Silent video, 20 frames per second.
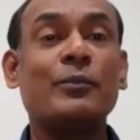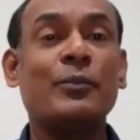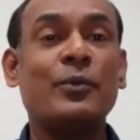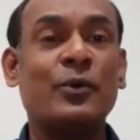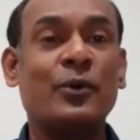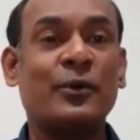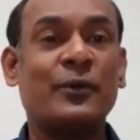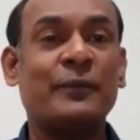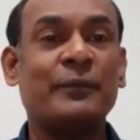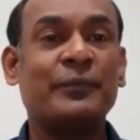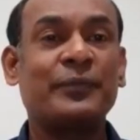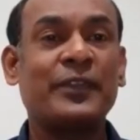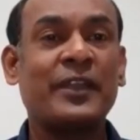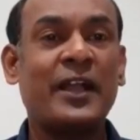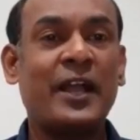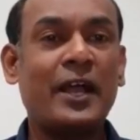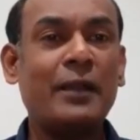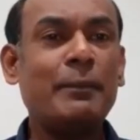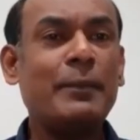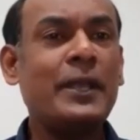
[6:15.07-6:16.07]
board
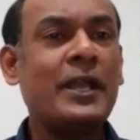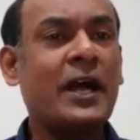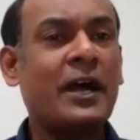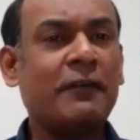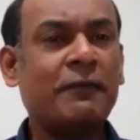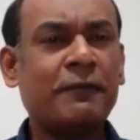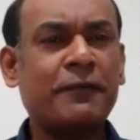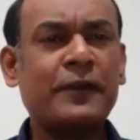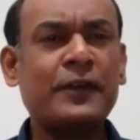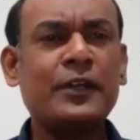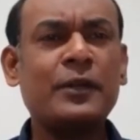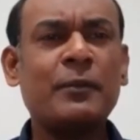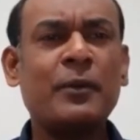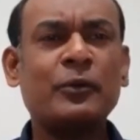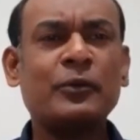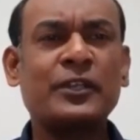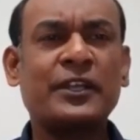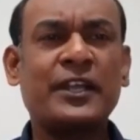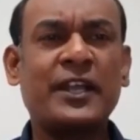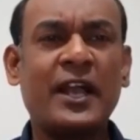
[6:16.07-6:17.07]
and be upfront
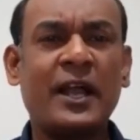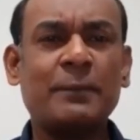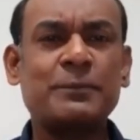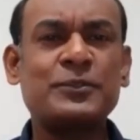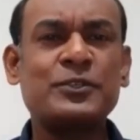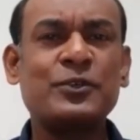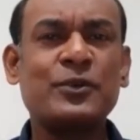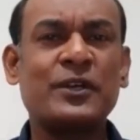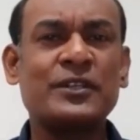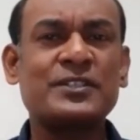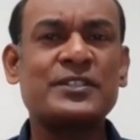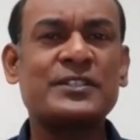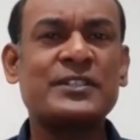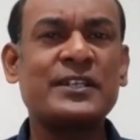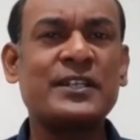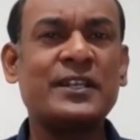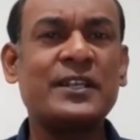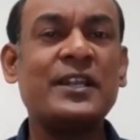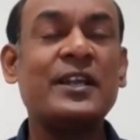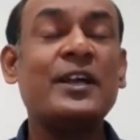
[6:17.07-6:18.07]
about the gaps you are
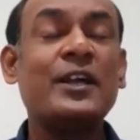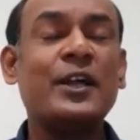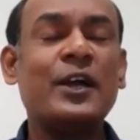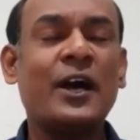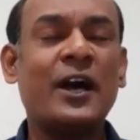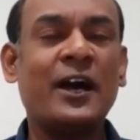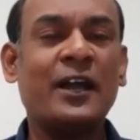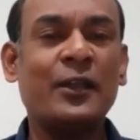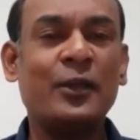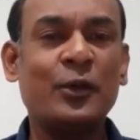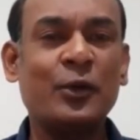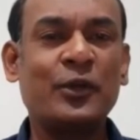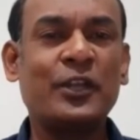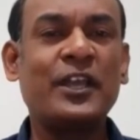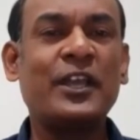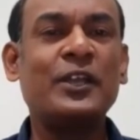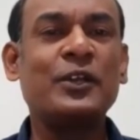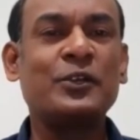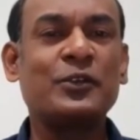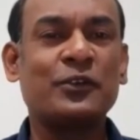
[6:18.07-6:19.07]
still
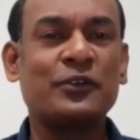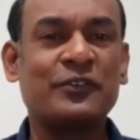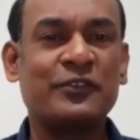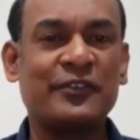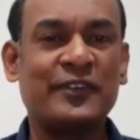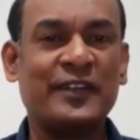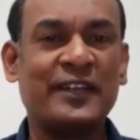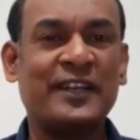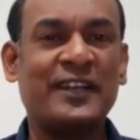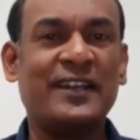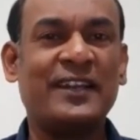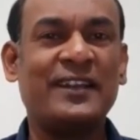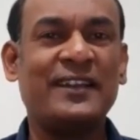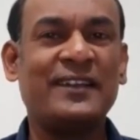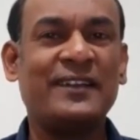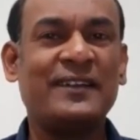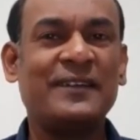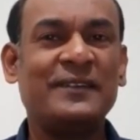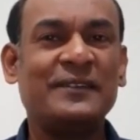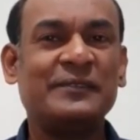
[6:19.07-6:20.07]
looking to fill.
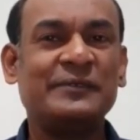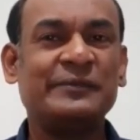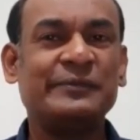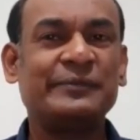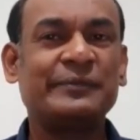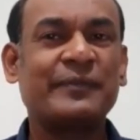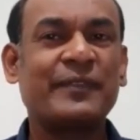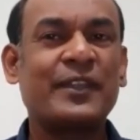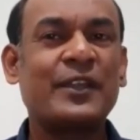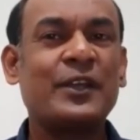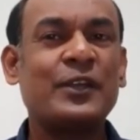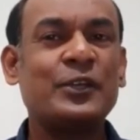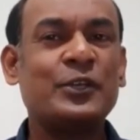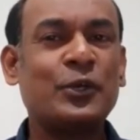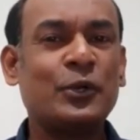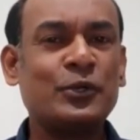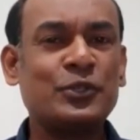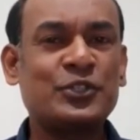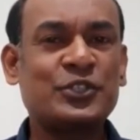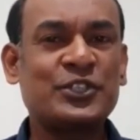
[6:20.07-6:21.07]

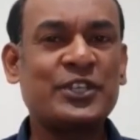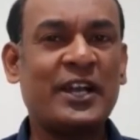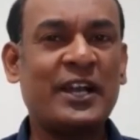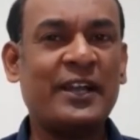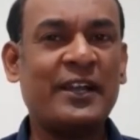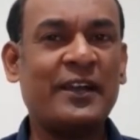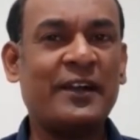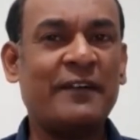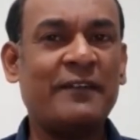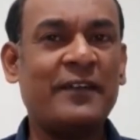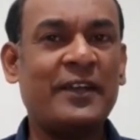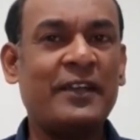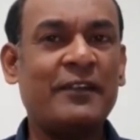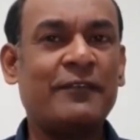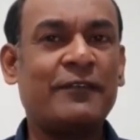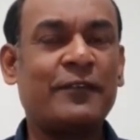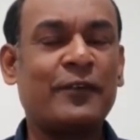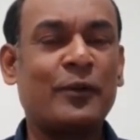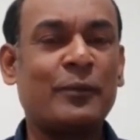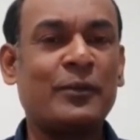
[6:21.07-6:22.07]
Don't shy away
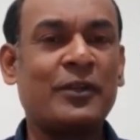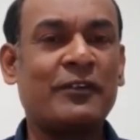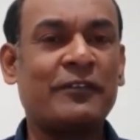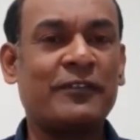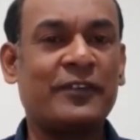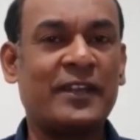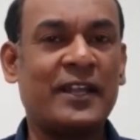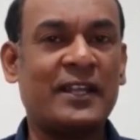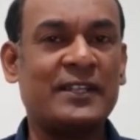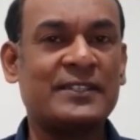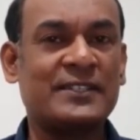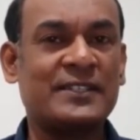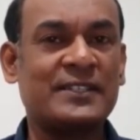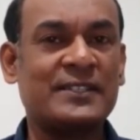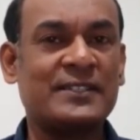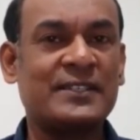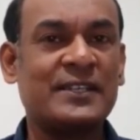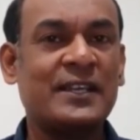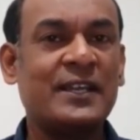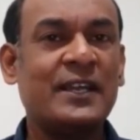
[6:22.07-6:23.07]
from your
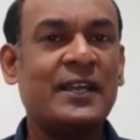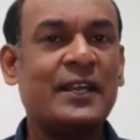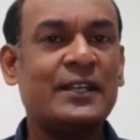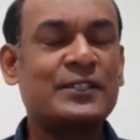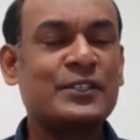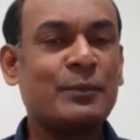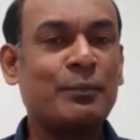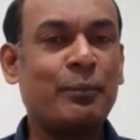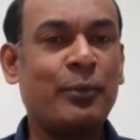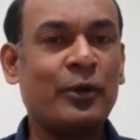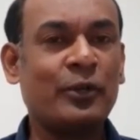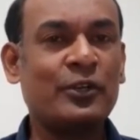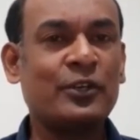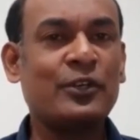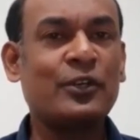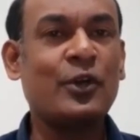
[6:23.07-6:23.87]
finances. It's important